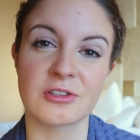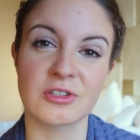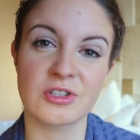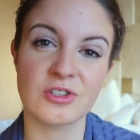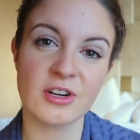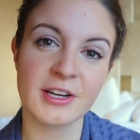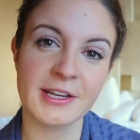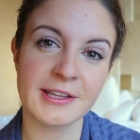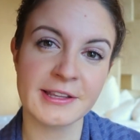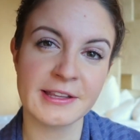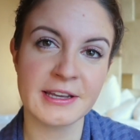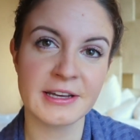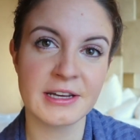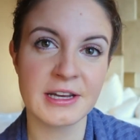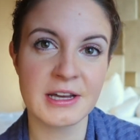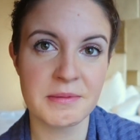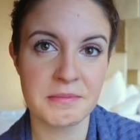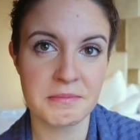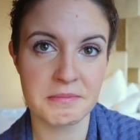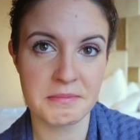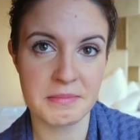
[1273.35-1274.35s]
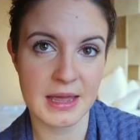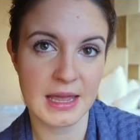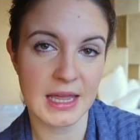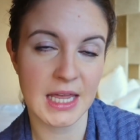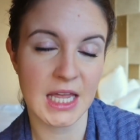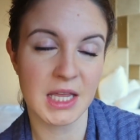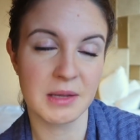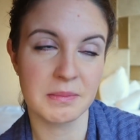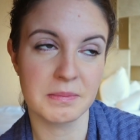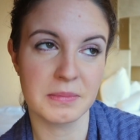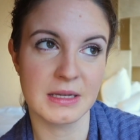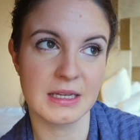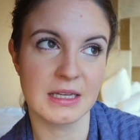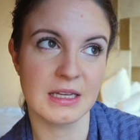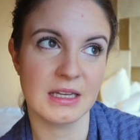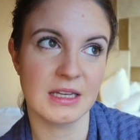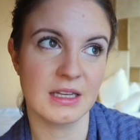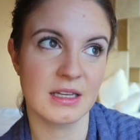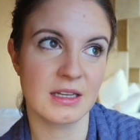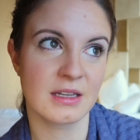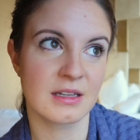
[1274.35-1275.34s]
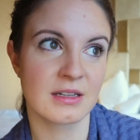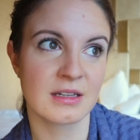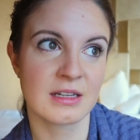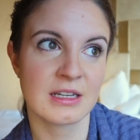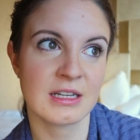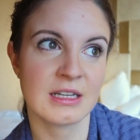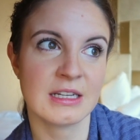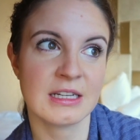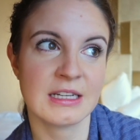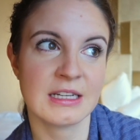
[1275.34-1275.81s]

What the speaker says: Australia, maybe